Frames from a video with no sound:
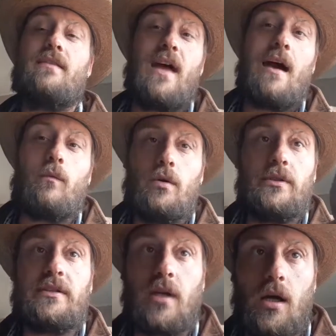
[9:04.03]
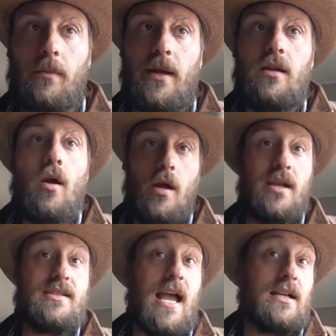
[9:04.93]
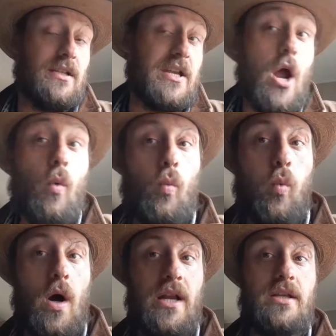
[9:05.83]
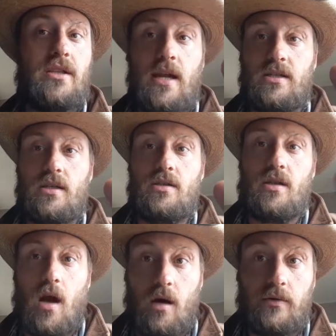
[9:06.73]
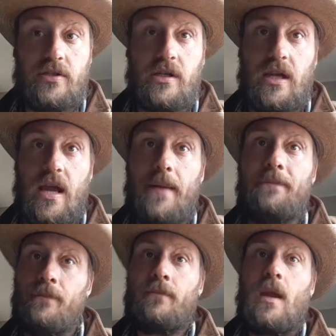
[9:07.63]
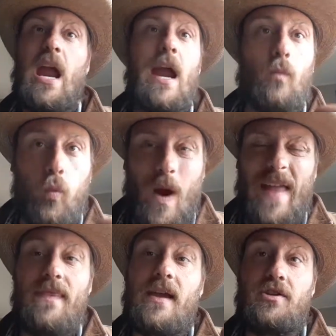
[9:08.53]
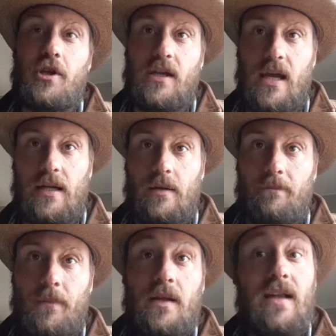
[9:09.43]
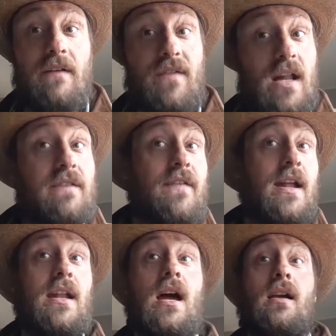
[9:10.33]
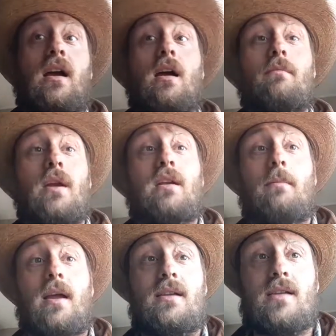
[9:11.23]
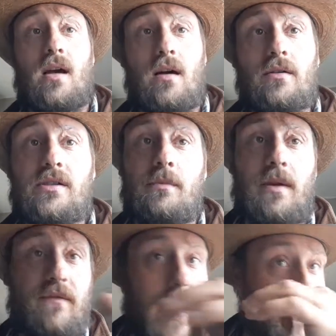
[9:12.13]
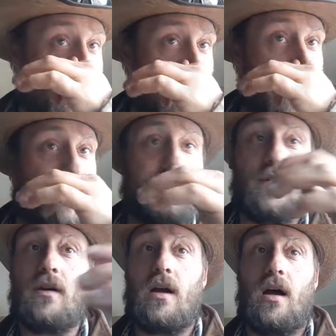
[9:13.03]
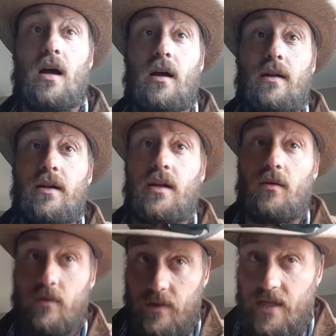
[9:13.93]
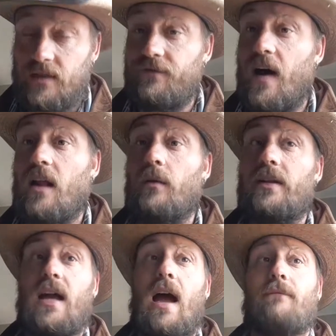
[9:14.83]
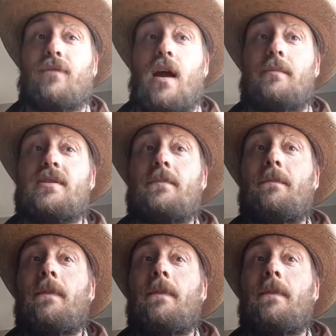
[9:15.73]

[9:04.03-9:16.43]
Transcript: that will determine exactly what injections your hog should get and when they should get them. Now, valleyvet.com recommends that hogs should be vaccinated for, at the following time frames: